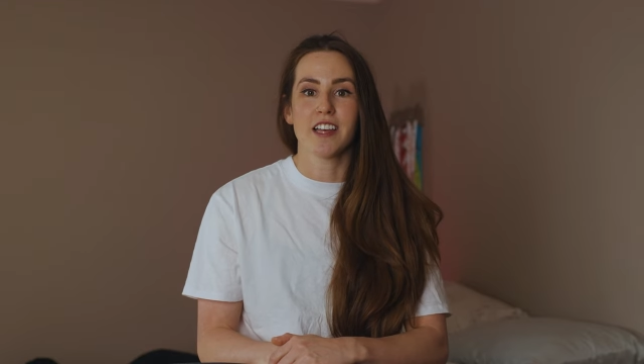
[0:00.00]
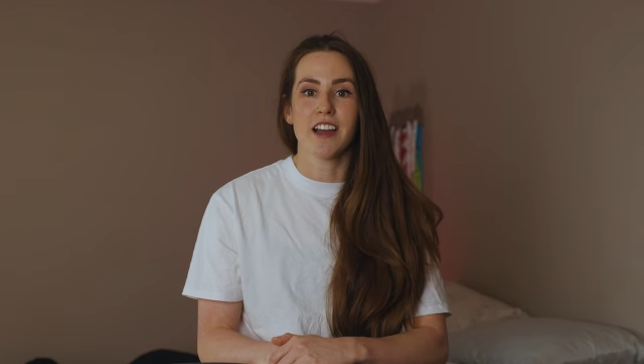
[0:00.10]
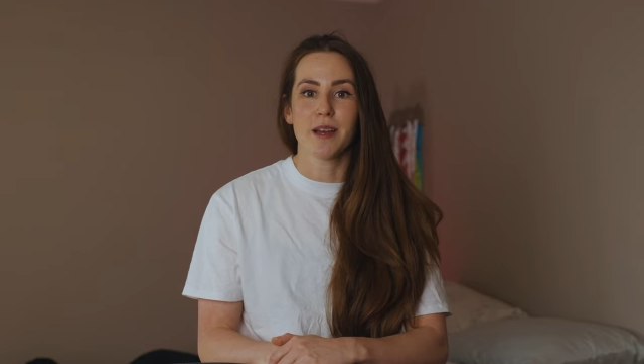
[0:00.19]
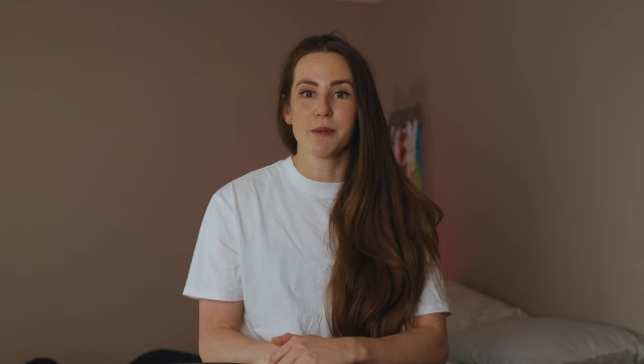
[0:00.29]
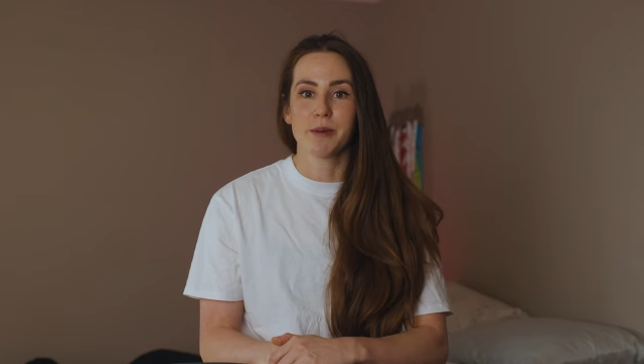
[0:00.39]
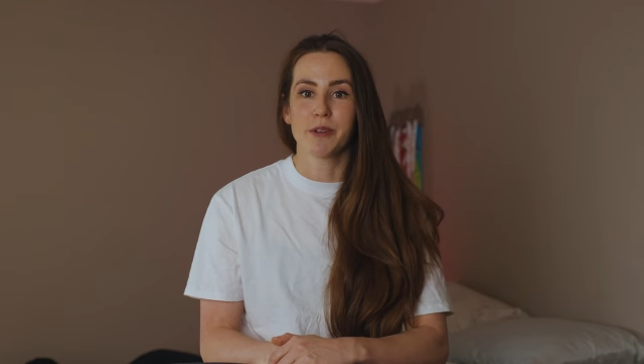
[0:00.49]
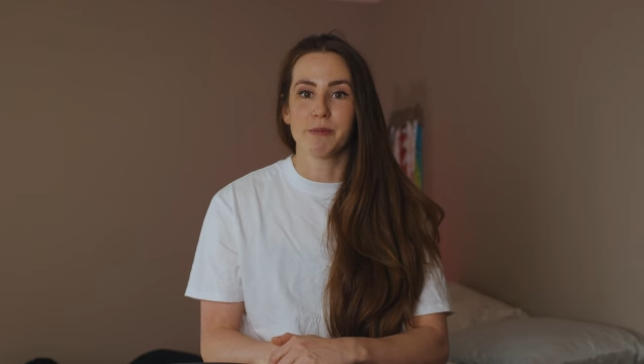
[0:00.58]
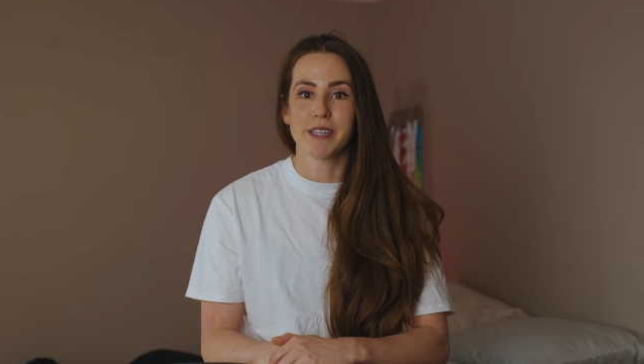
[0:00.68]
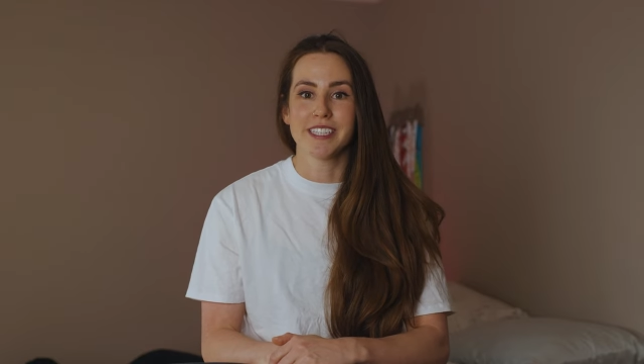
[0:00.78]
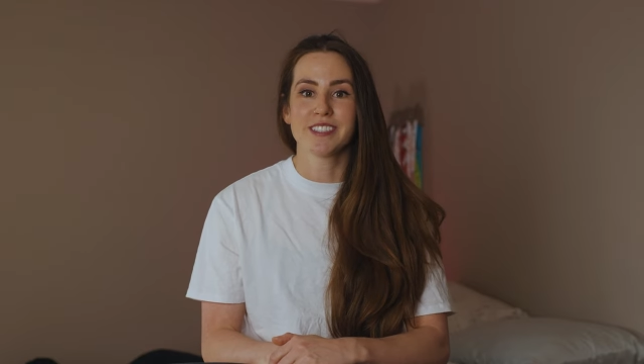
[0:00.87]
that I bring with
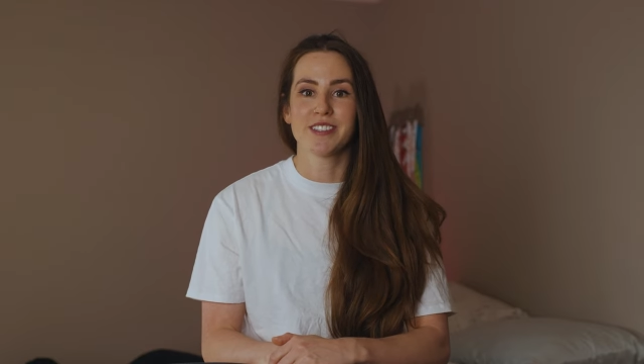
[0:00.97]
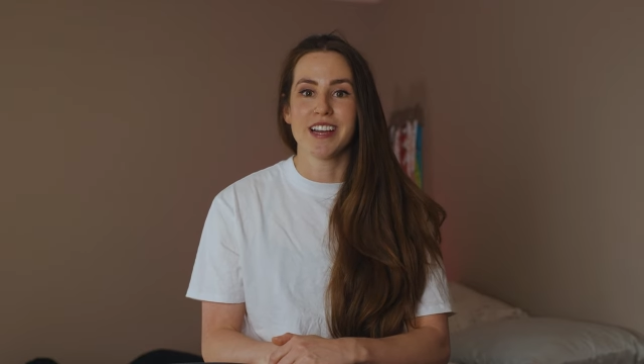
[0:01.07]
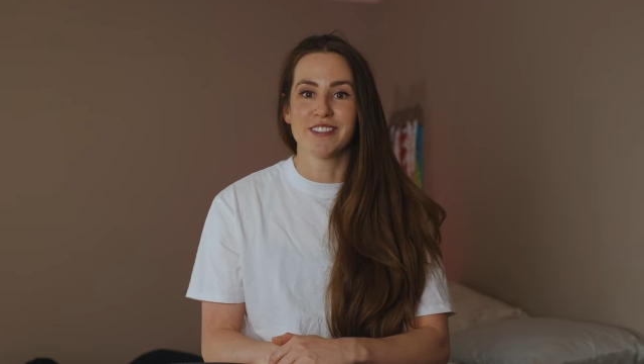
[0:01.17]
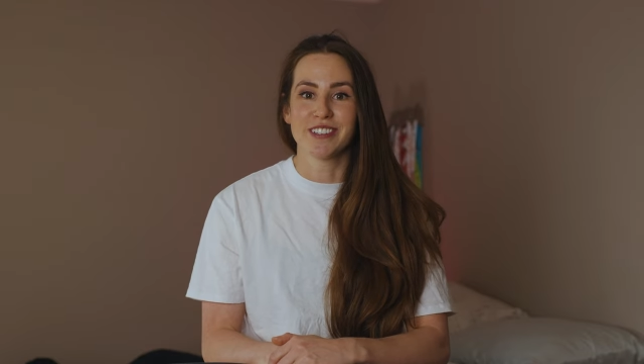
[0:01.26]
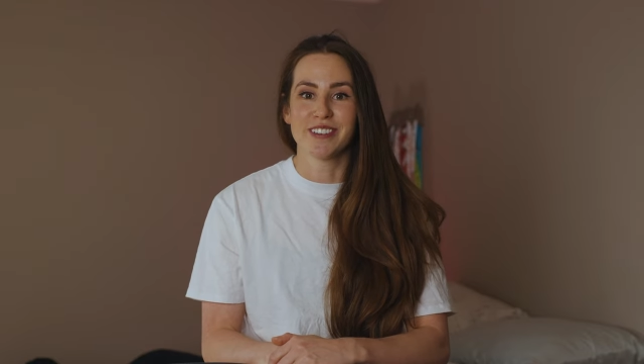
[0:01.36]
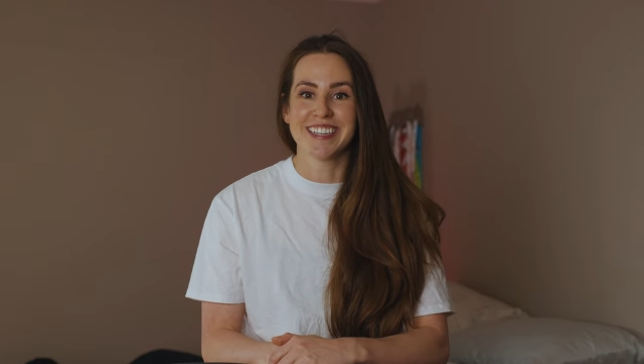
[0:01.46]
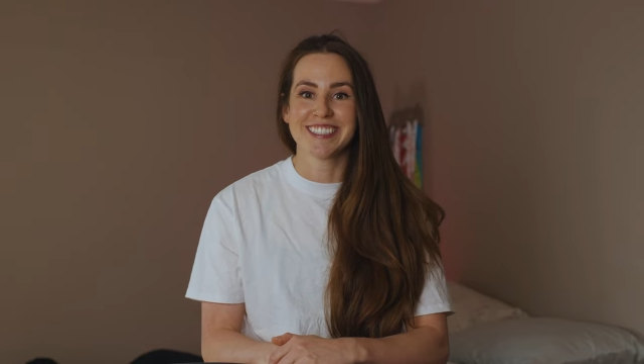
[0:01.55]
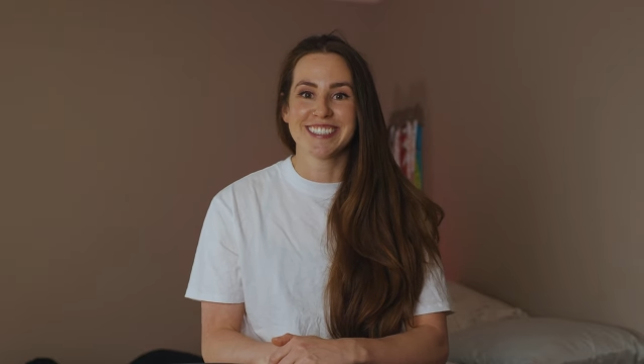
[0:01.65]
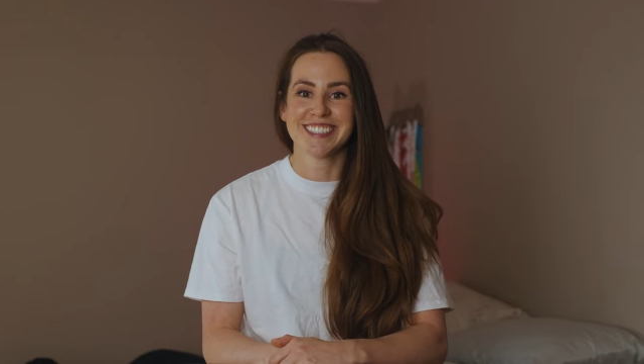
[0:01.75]
me to every race.